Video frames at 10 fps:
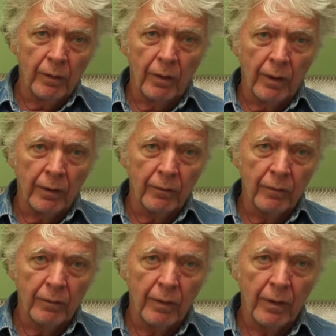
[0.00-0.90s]
long
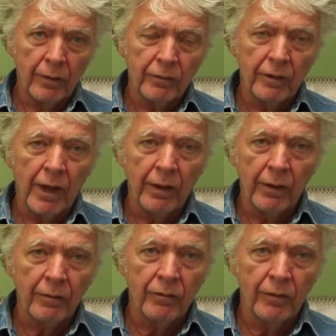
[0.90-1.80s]

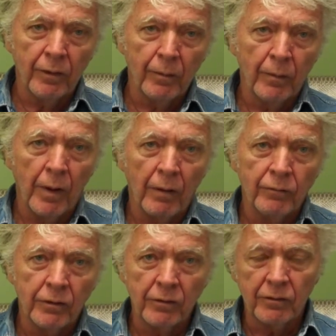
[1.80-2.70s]
silent film
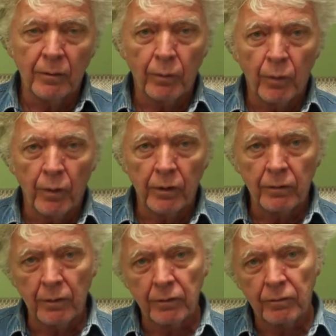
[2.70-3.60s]
of just the
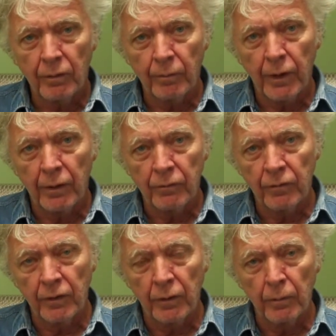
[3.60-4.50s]
portraits from that
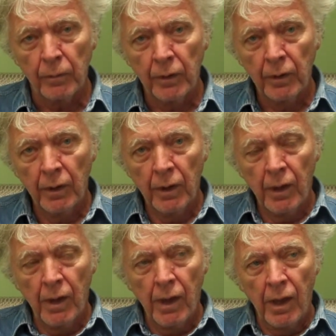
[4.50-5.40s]
film.
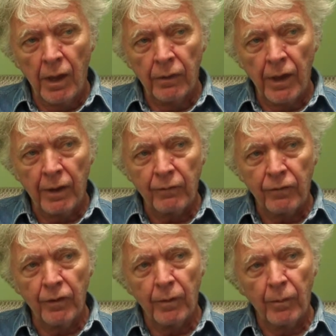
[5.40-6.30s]
And that
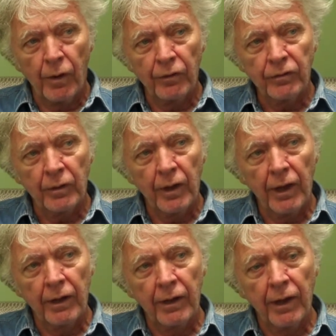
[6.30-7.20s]
film also
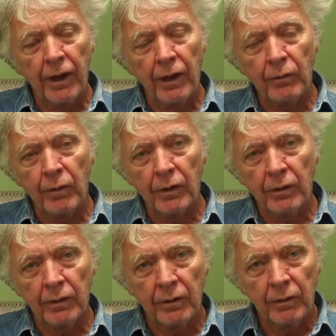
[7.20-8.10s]
had a
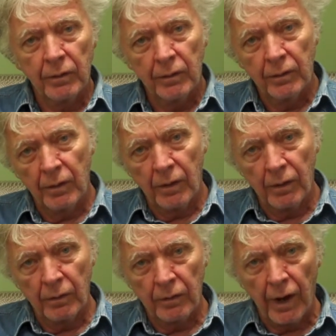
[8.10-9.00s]
handwritten
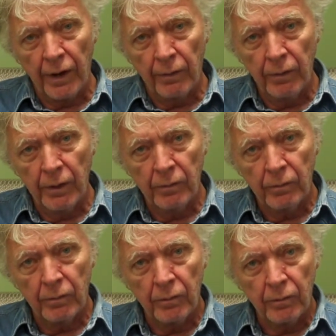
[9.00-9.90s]
diary
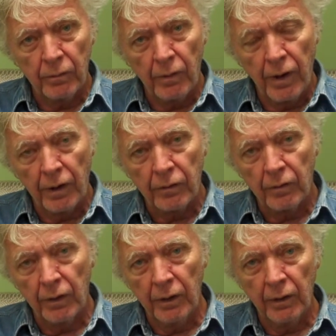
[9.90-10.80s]

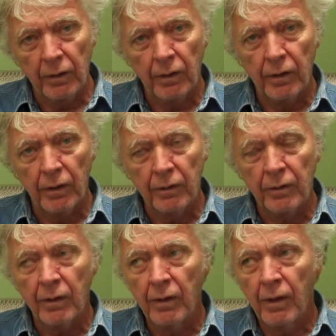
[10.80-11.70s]
entry in it
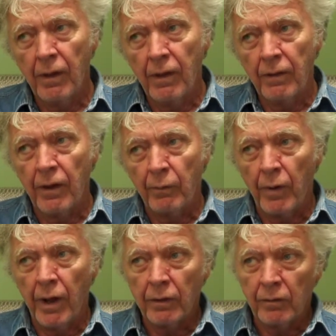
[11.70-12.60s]
that
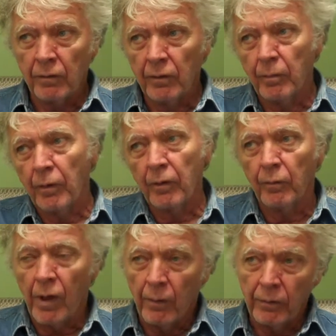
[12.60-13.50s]
ran through
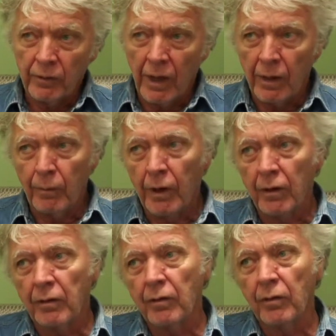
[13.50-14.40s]
that was
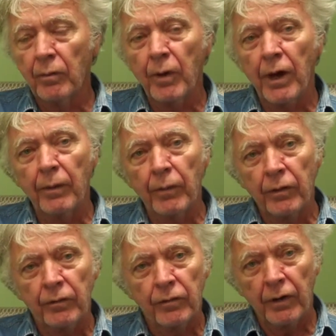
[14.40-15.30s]
animated through the bottom of
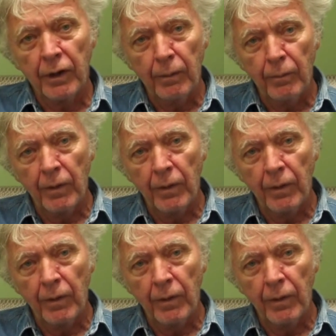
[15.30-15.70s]
the frame.